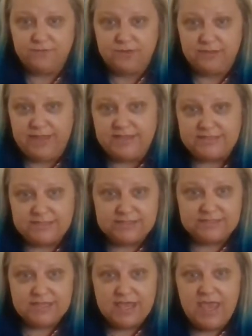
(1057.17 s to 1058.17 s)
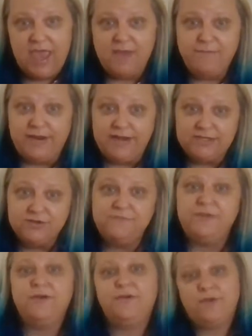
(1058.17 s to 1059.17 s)
license and by nature
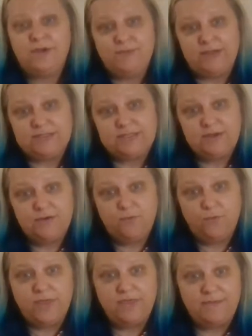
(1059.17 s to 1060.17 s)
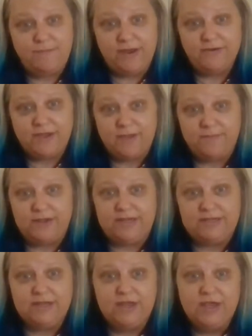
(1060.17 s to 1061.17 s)
of their agreement with the parent
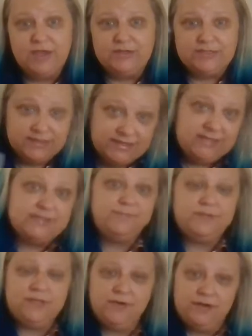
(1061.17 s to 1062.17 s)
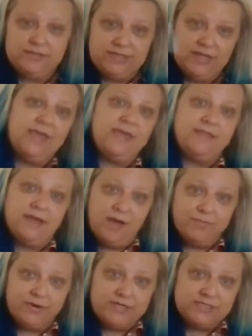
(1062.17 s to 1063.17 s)
company to delegate the
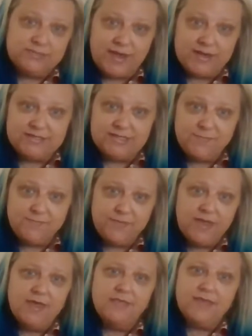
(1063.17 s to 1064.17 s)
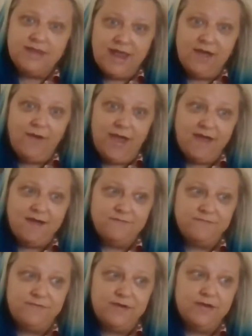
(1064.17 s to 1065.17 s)
operations back to them, they
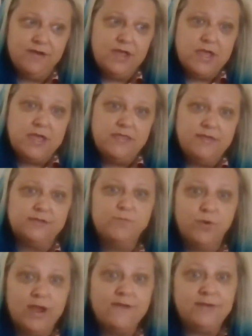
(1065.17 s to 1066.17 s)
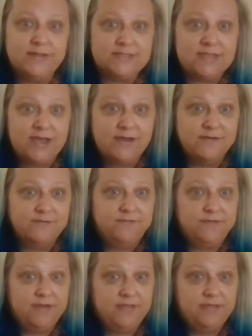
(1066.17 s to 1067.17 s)
now there's more evidence of
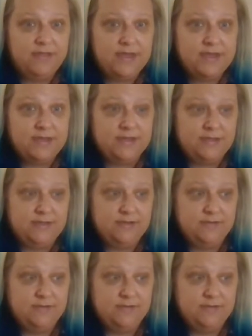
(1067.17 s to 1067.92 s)
their